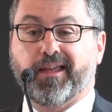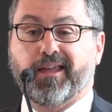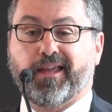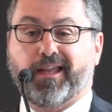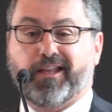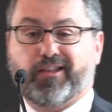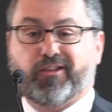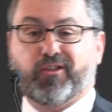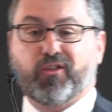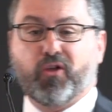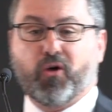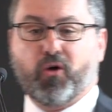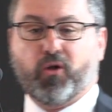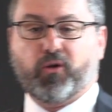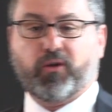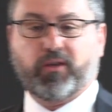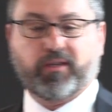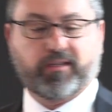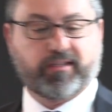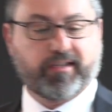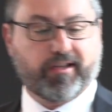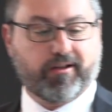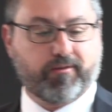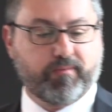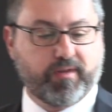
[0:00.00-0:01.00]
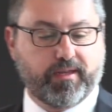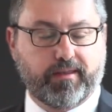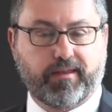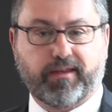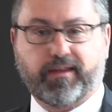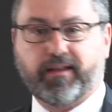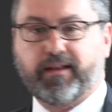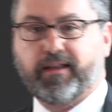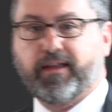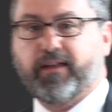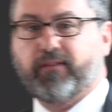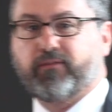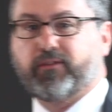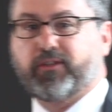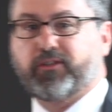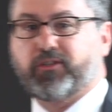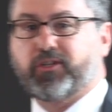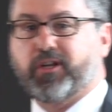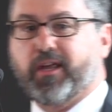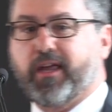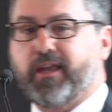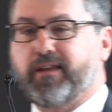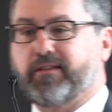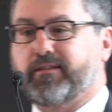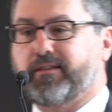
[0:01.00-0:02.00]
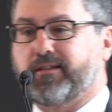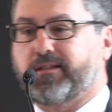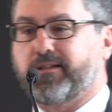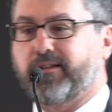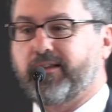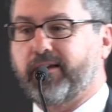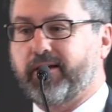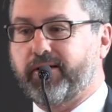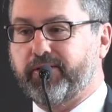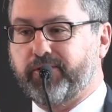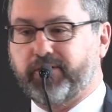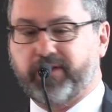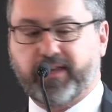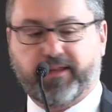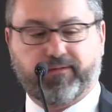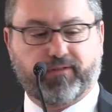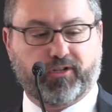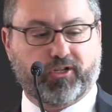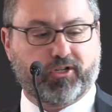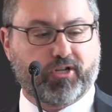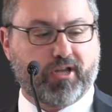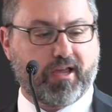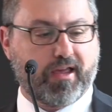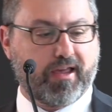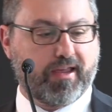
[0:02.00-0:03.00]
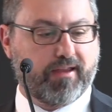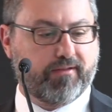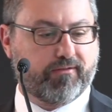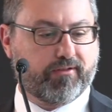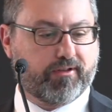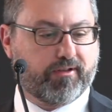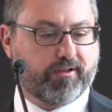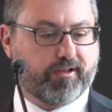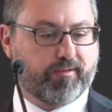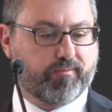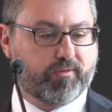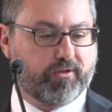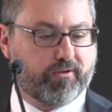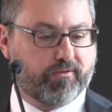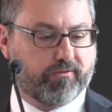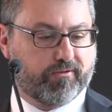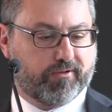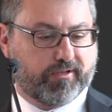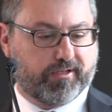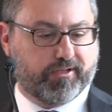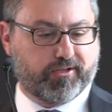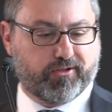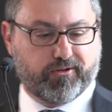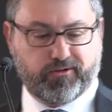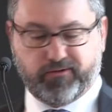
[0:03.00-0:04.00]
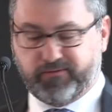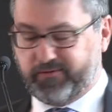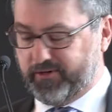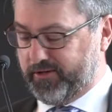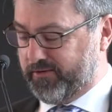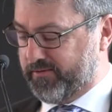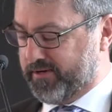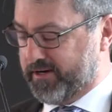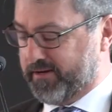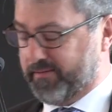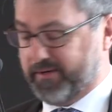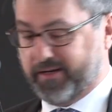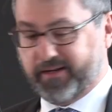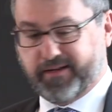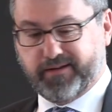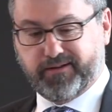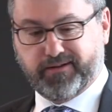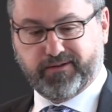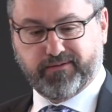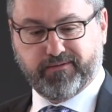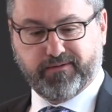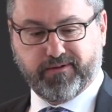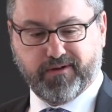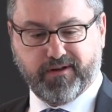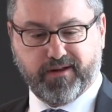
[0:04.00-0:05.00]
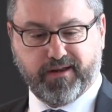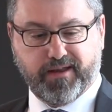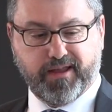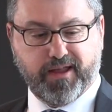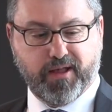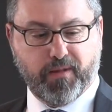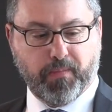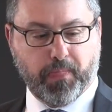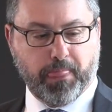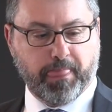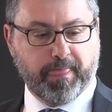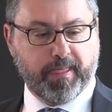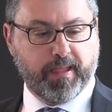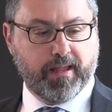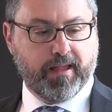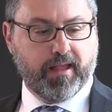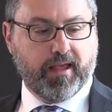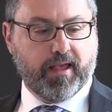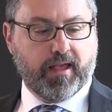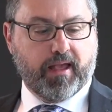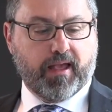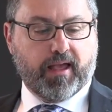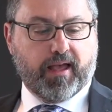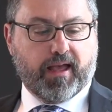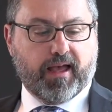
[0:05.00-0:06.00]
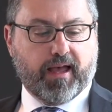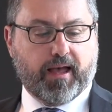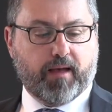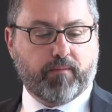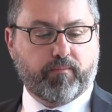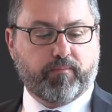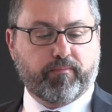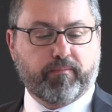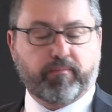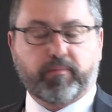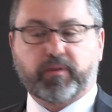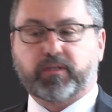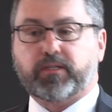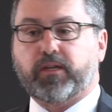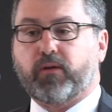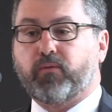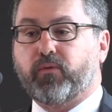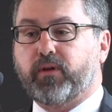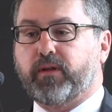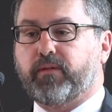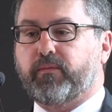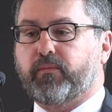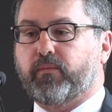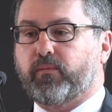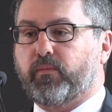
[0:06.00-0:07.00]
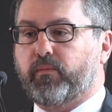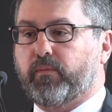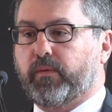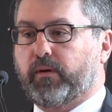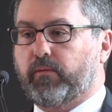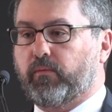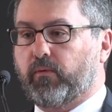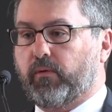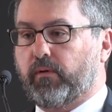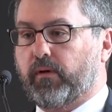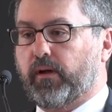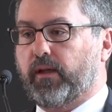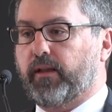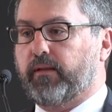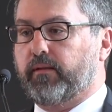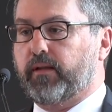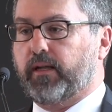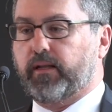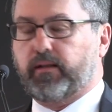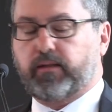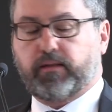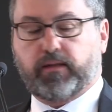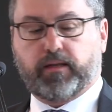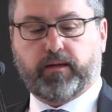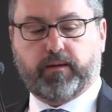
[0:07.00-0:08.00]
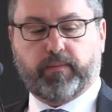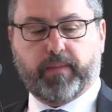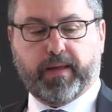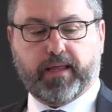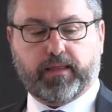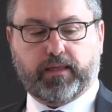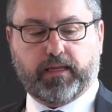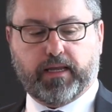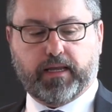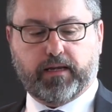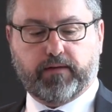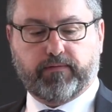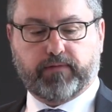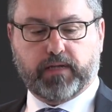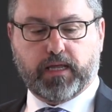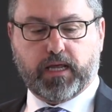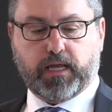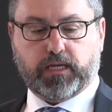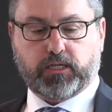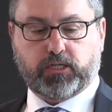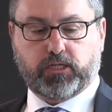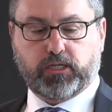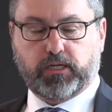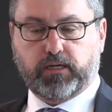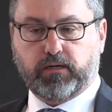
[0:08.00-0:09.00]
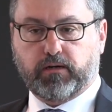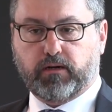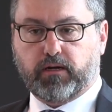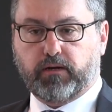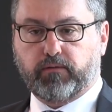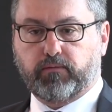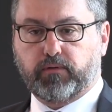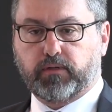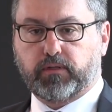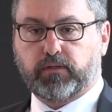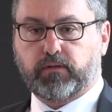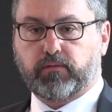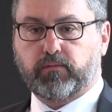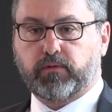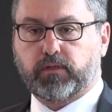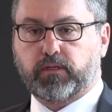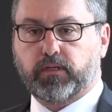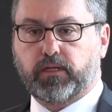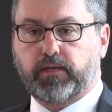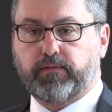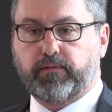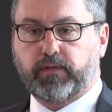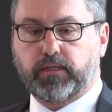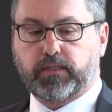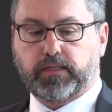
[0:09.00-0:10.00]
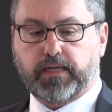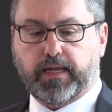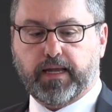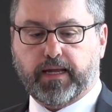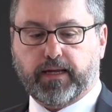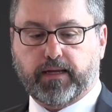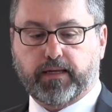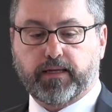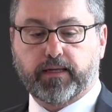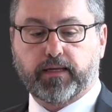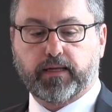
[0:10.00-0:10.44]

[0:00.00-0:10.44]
It's not, so I'm either going to have to change the slide or have a shave. I'm not really sure which one I'm going to do right now. But so and at about the end of last year, I was leaving tech,